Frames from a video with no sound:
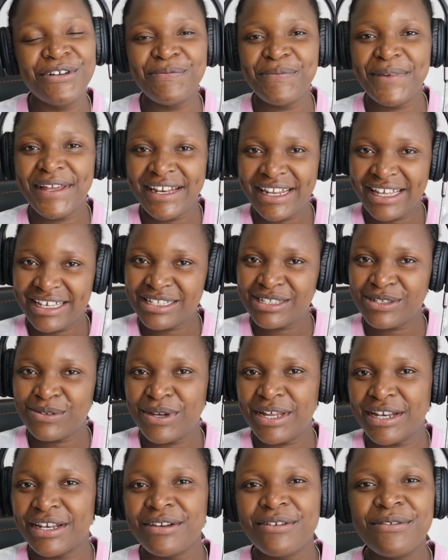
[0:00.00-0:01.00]
on my next
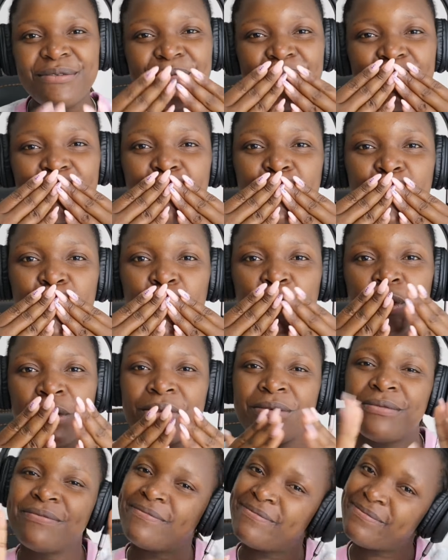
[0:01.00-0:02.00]
one.
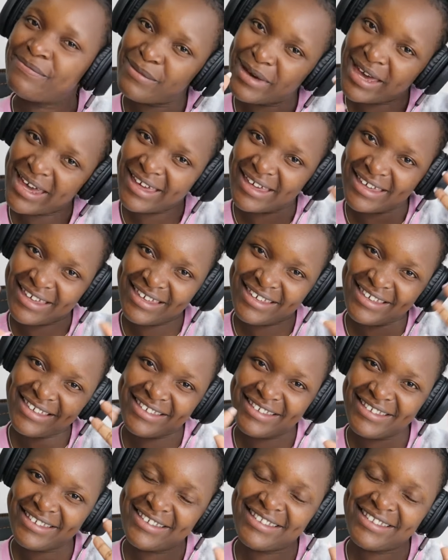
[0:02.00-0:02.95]
Bye.